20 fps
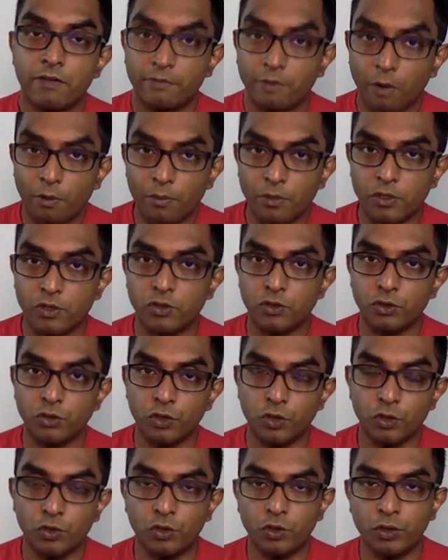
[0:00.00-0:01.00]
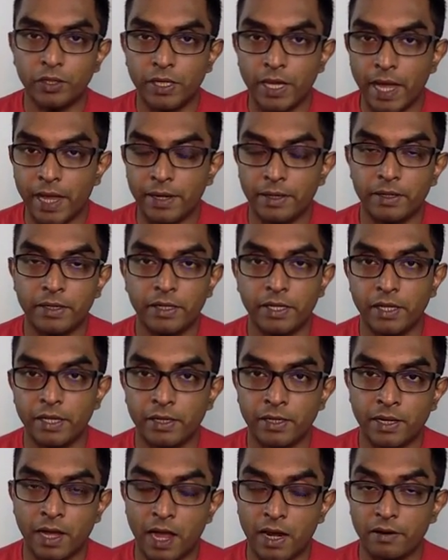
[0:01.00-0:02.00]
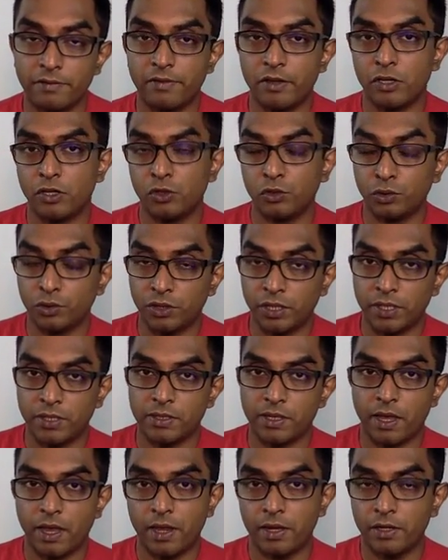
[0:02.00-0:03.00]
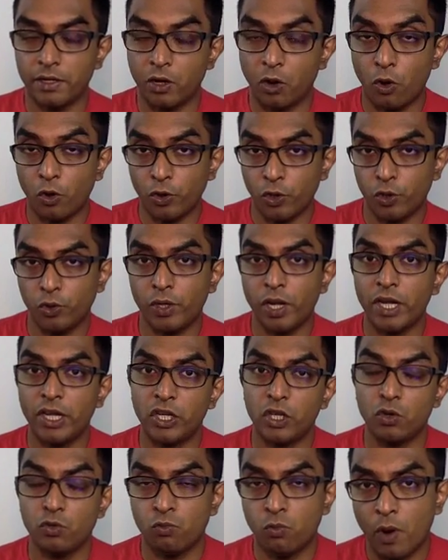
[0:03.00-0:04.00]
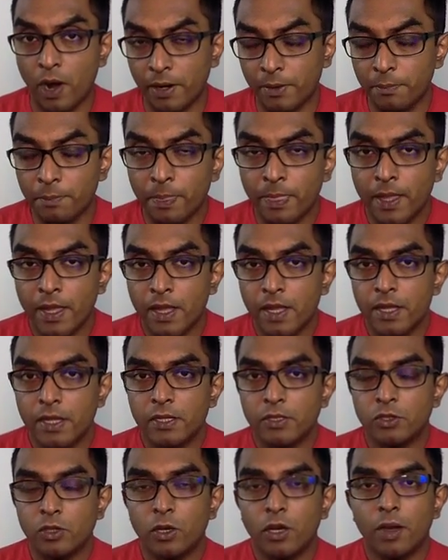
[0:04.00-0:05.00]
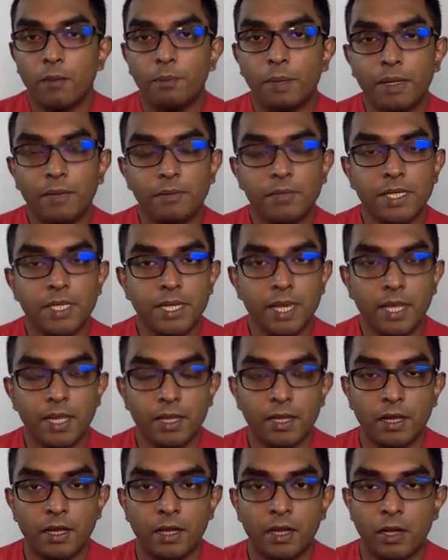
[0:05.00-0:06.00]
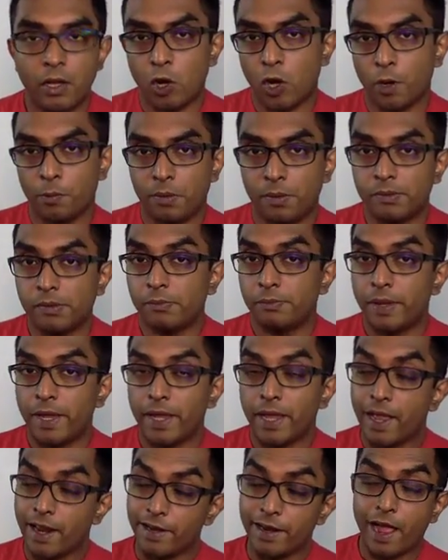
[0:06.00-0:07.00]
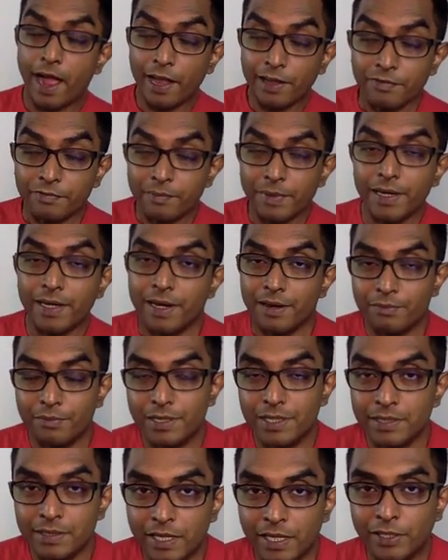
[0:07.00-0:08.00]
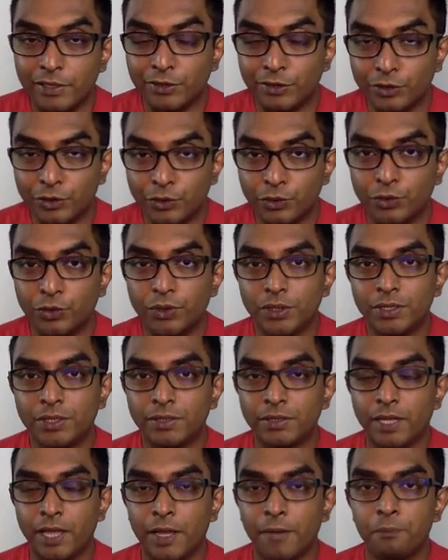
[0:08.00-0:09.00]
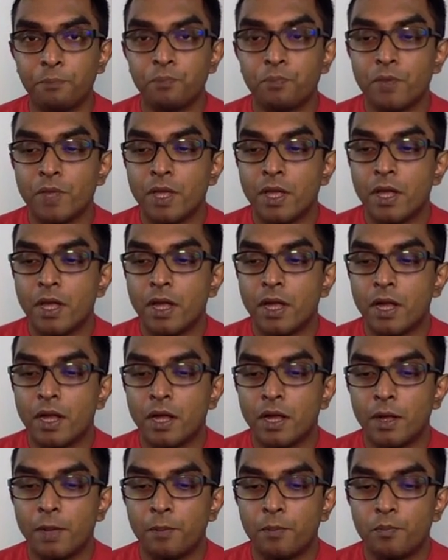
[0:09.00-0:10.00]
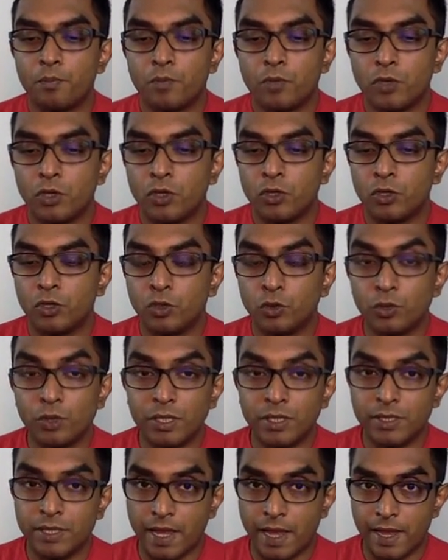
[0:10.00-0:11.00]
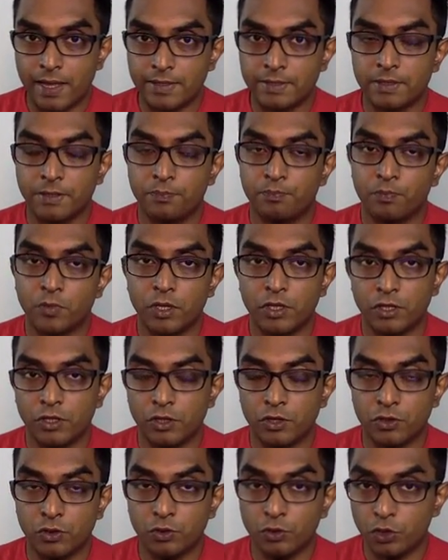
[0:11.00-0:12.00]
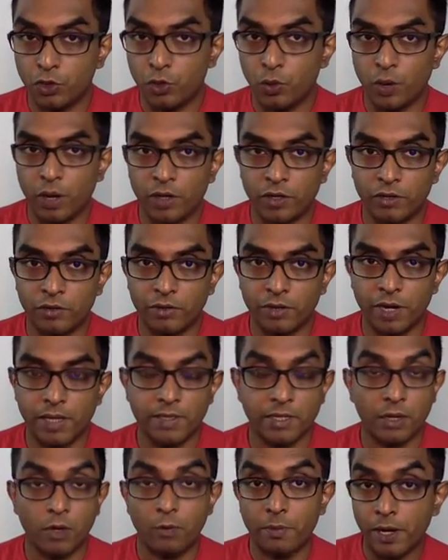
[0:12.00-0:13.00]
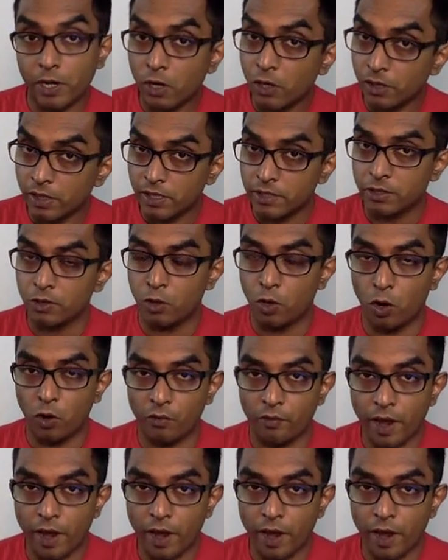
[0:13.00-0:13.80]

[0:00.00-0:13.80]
from your studio to get the kind of acoustics and the audio that you want. So a big mistake a lot of people make, and I've made a mistake too, is that you do a test in your studio and you realize that, oh my god, there's a lot